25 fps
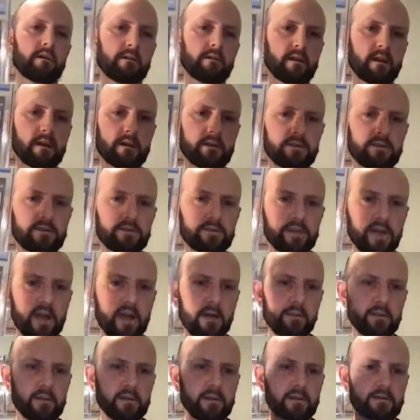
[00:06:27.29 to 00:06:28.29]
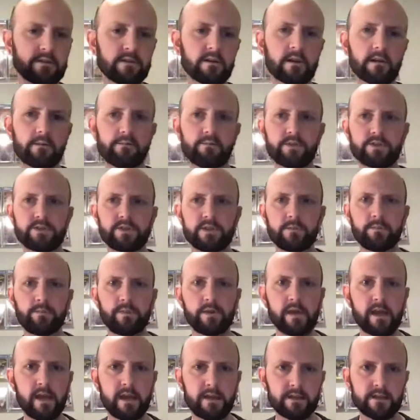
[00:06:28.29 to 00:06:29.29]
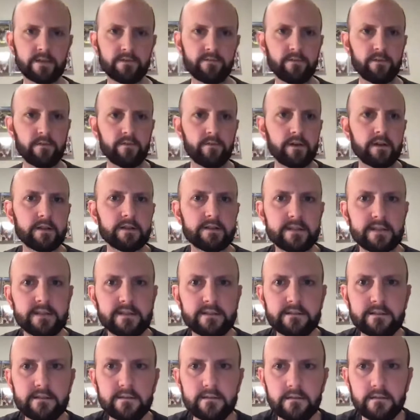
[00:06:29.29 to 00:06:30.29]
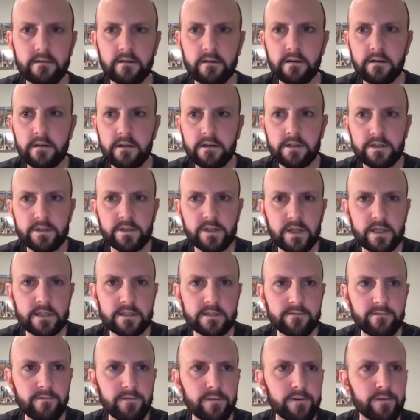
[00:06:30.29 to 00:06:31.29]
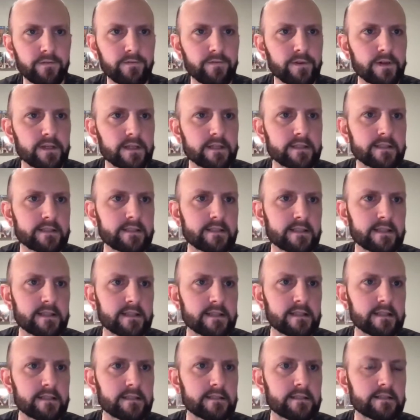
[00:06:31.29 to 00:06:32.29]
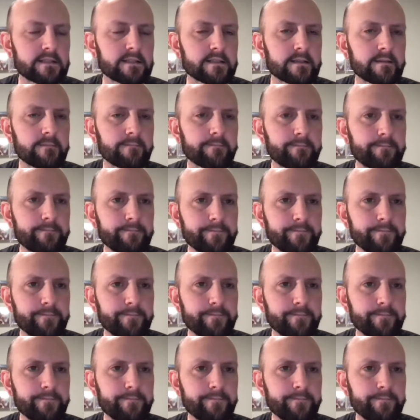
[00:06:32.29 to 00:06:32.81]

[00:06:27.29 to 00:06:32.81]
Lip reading: Not too shabby. Let's look up the GPA just for funsies. Just for funsies.